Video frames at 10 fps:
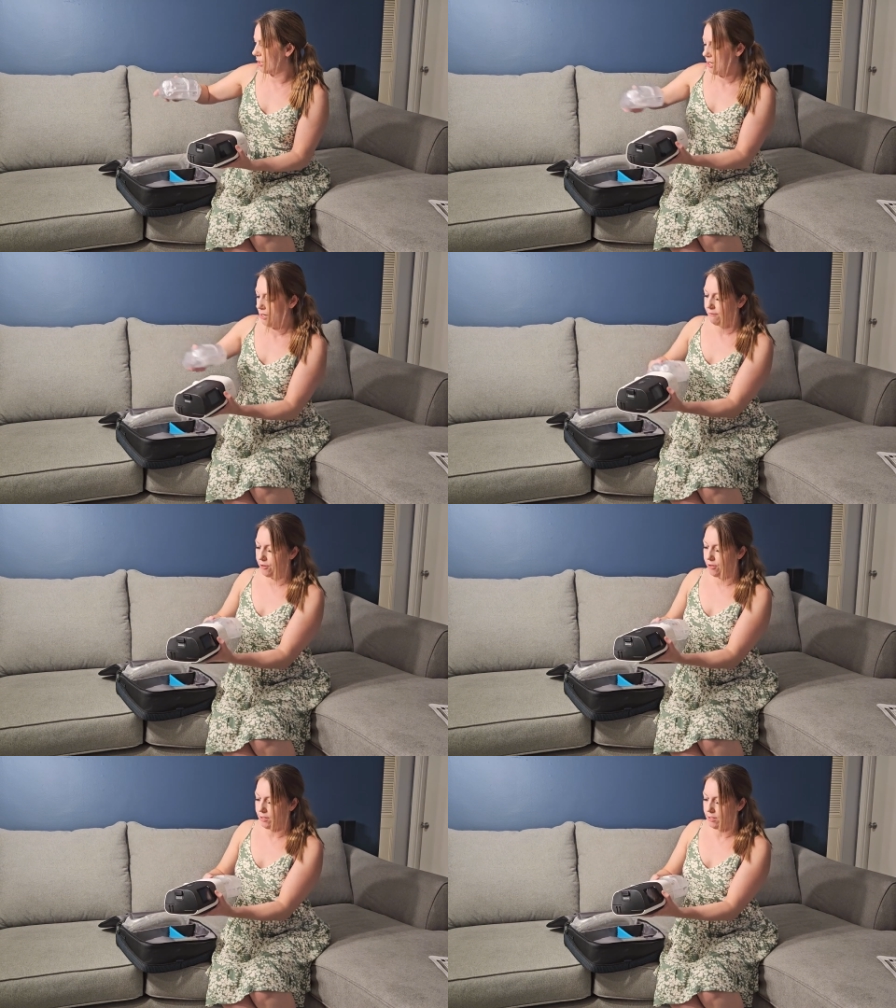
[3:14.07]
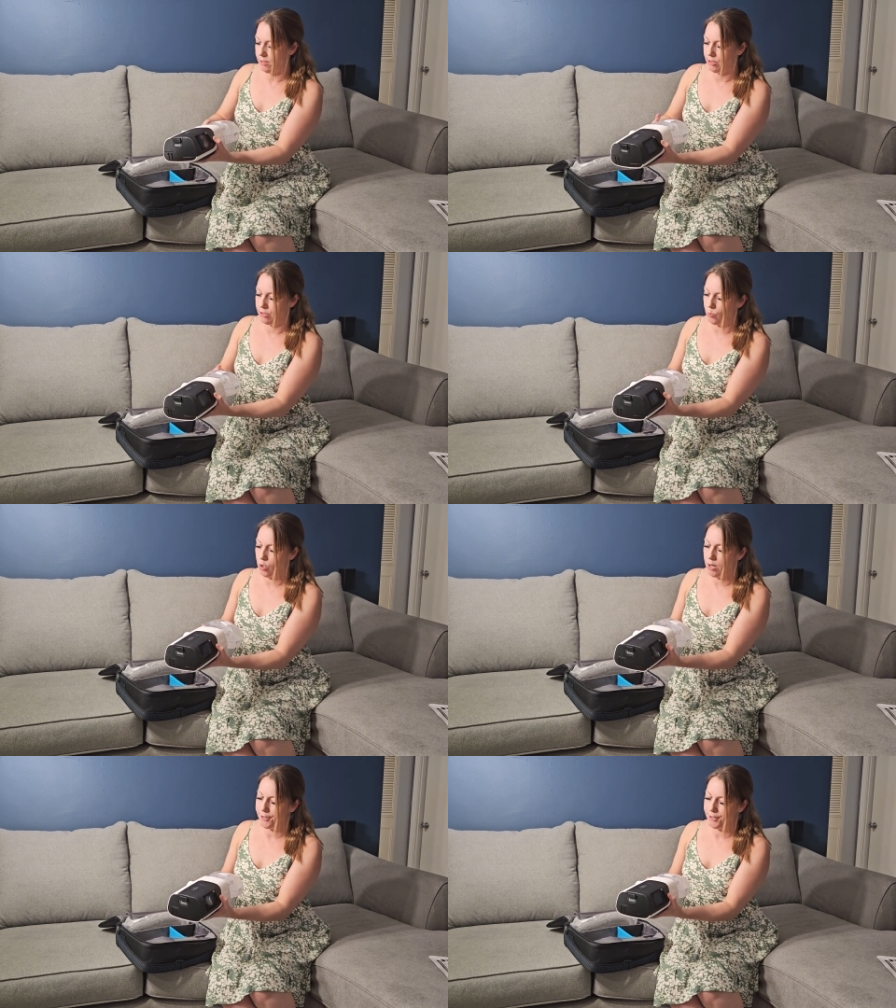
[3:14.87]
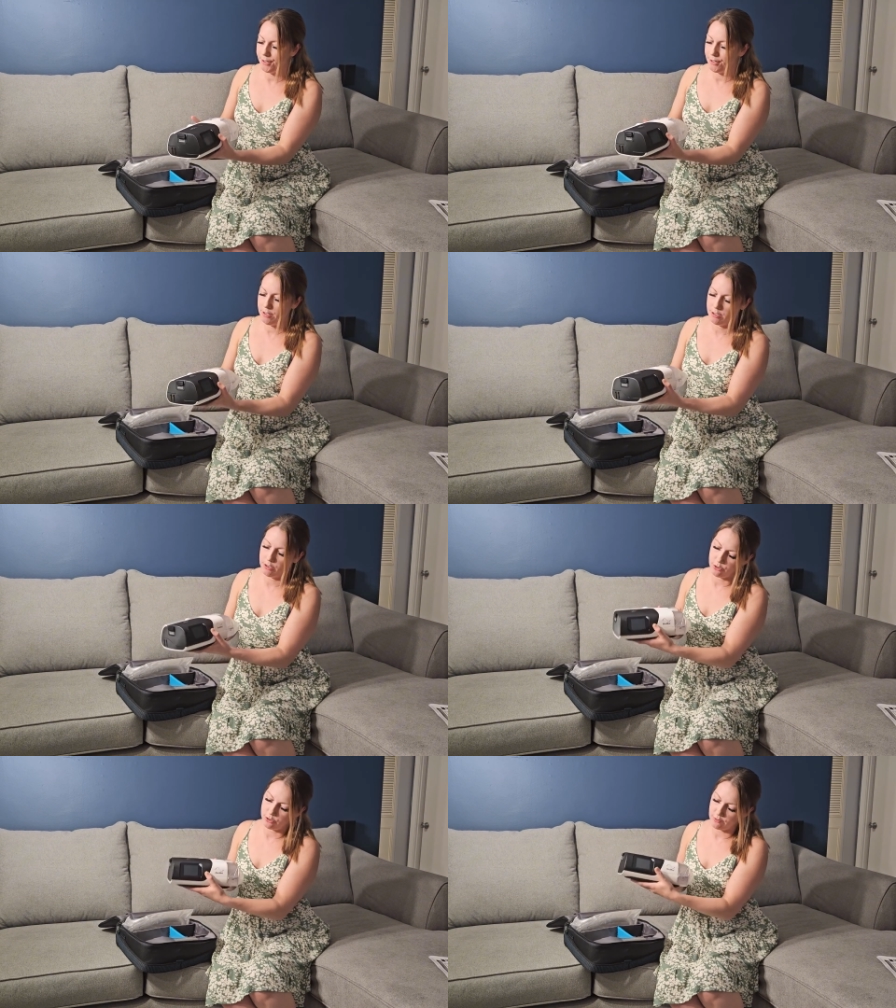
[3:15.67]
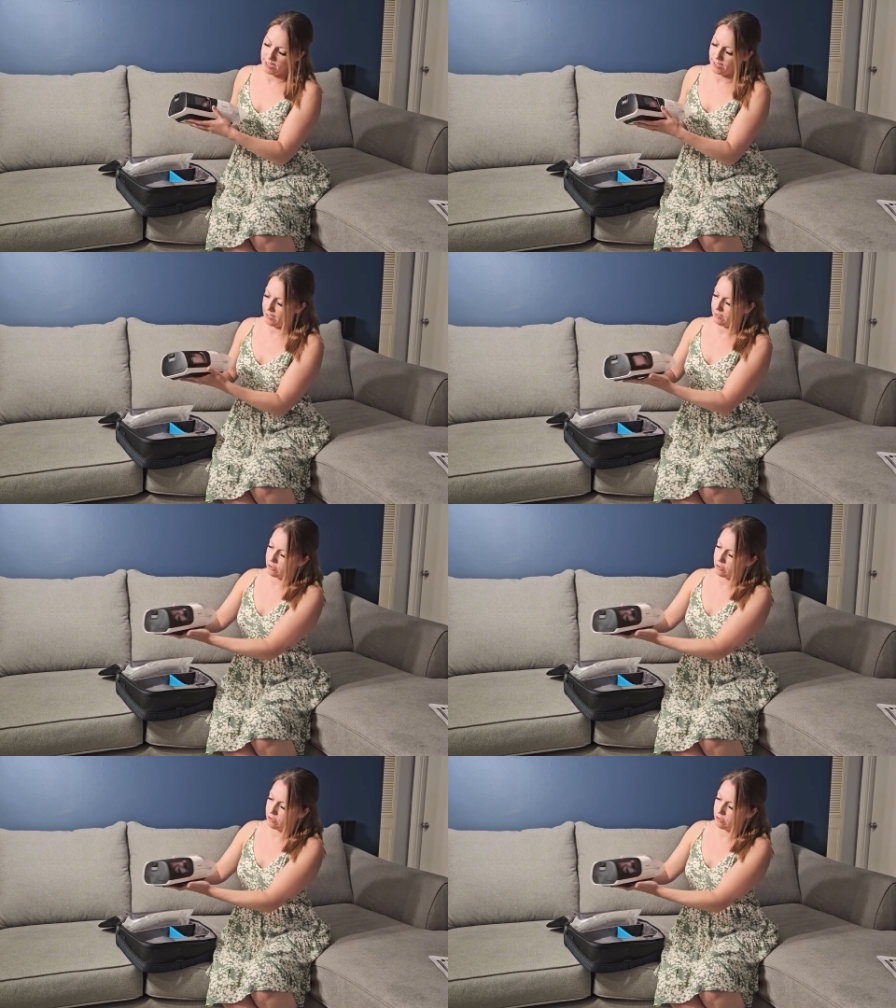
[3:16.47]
for your water goes right in.